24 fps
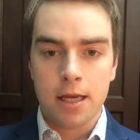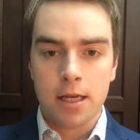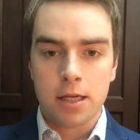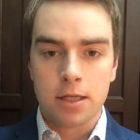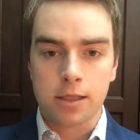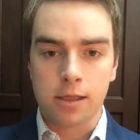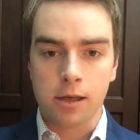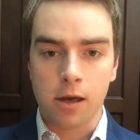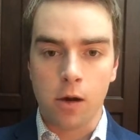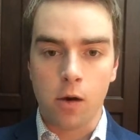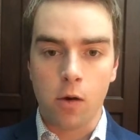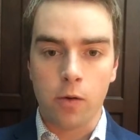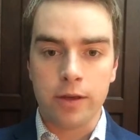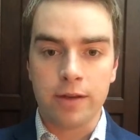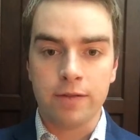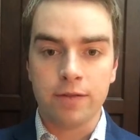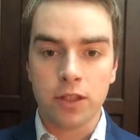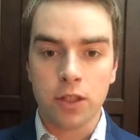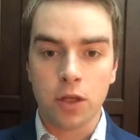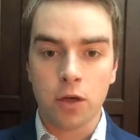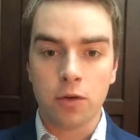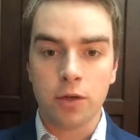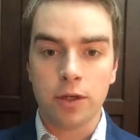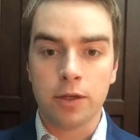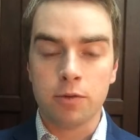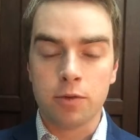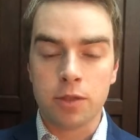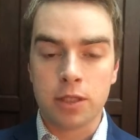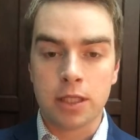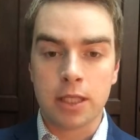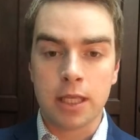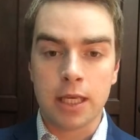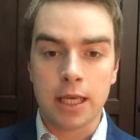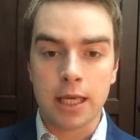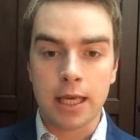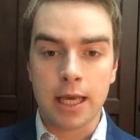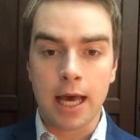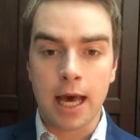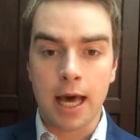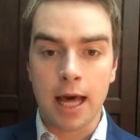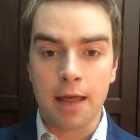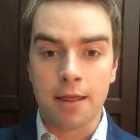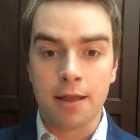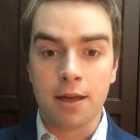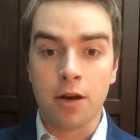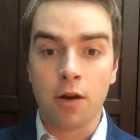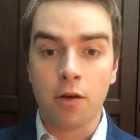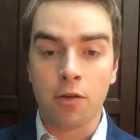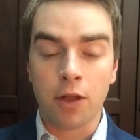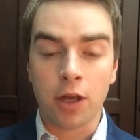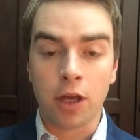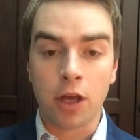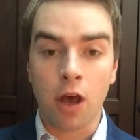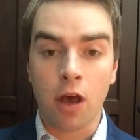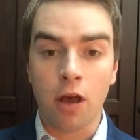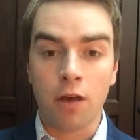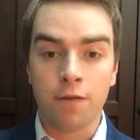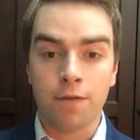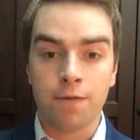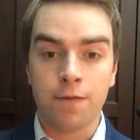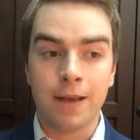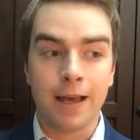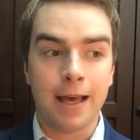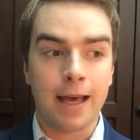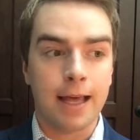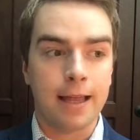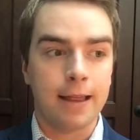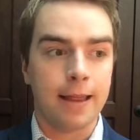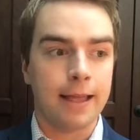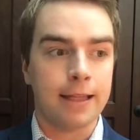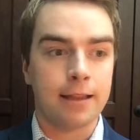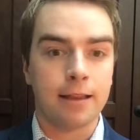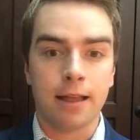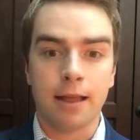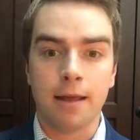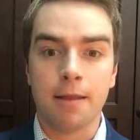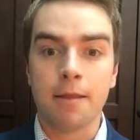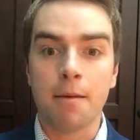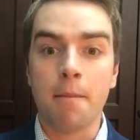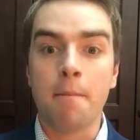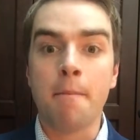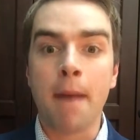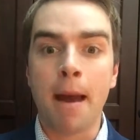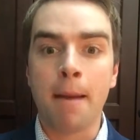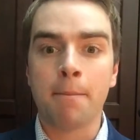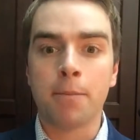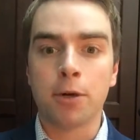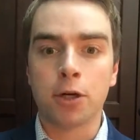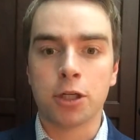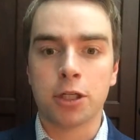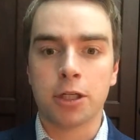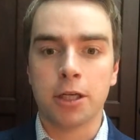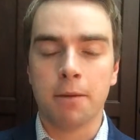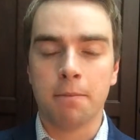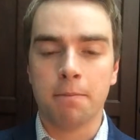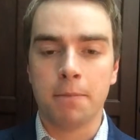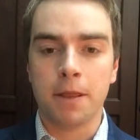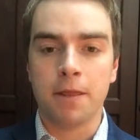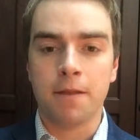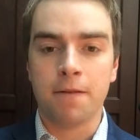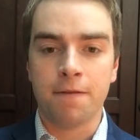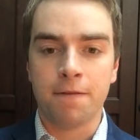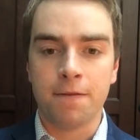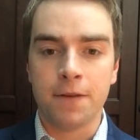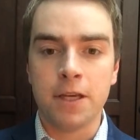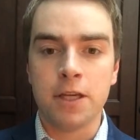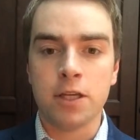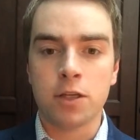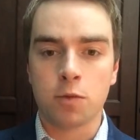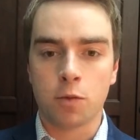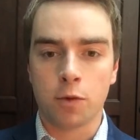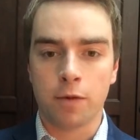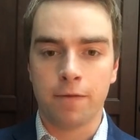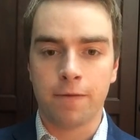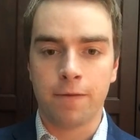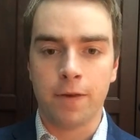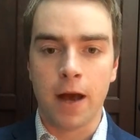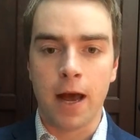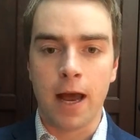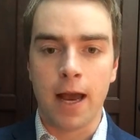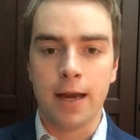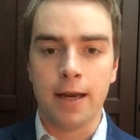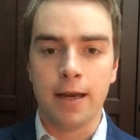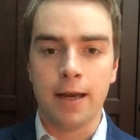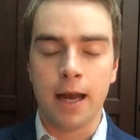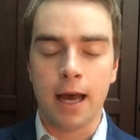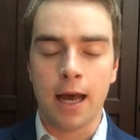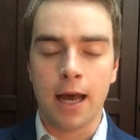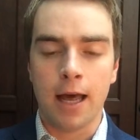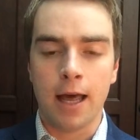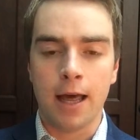So even though it was the you know, the golf like the membership and the fees were fine,